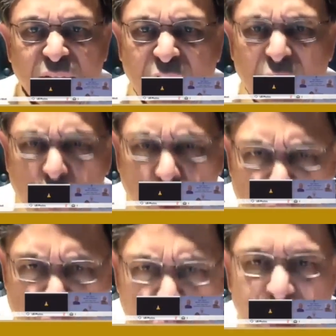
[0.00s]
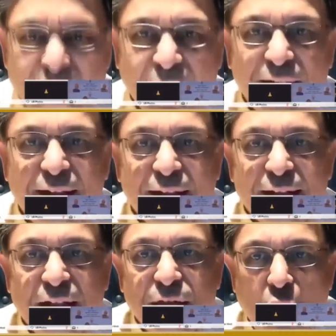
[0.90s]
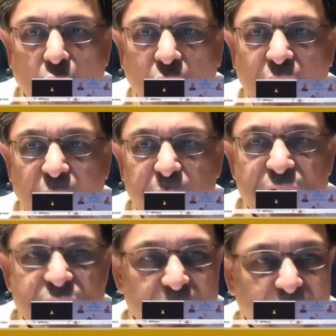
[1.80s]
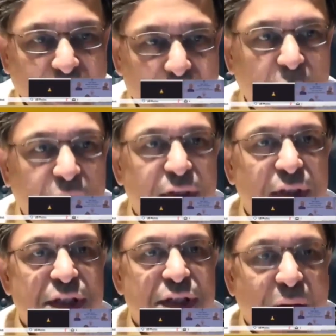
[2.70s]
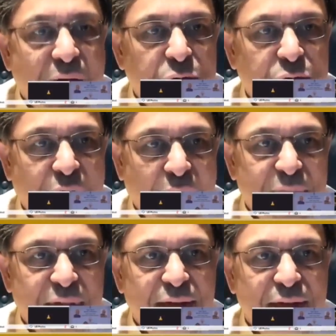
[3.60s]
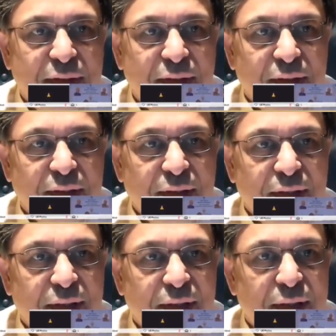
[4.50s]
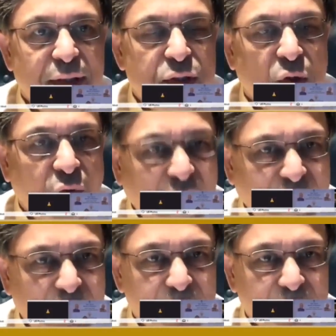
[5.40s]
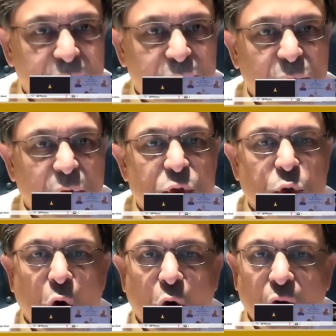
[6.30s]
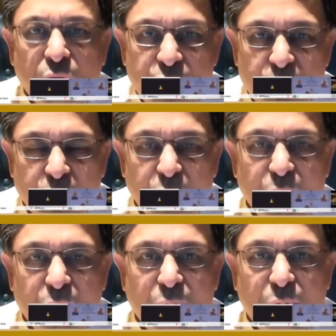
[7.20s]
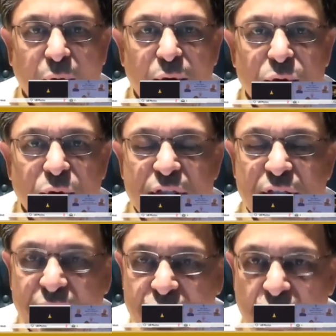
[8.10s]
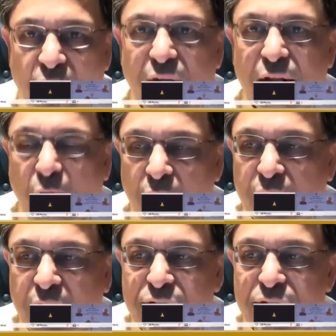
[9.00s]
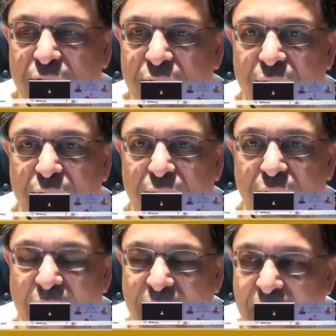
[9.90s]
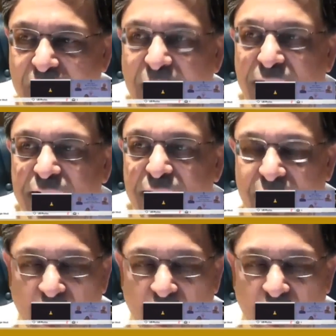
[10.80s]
The new India that we all have been dreaming about is bound to happen. So welcome to all of you to this historic convocation at IIT